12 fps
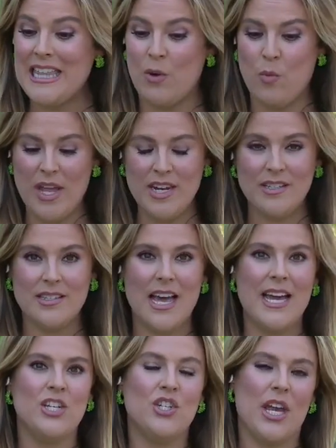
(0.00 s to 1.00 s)
They went
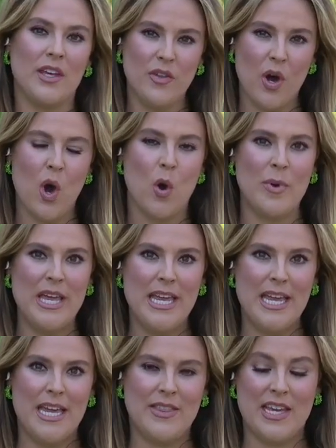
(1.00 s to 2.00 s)
inside, checked the home,
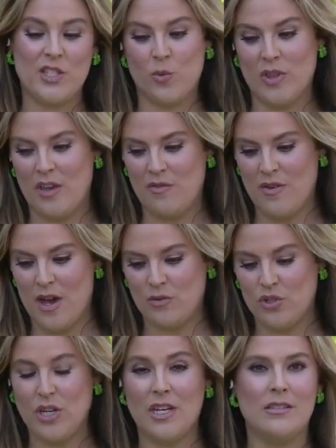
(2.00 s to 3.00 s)
and that's where they
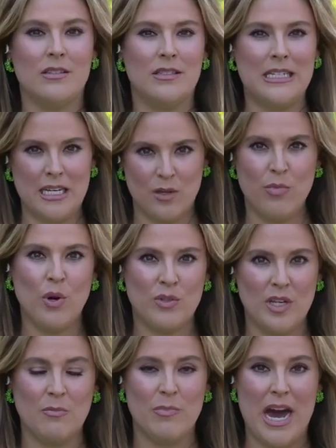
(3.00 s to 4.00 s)
found Chase's
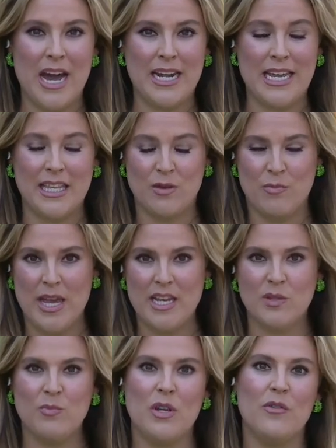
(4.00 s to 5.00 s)
decomposing body in the
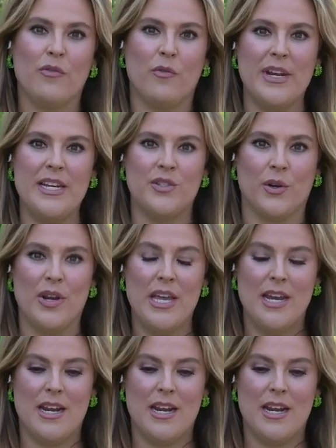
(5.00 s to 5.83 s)
basement freezer.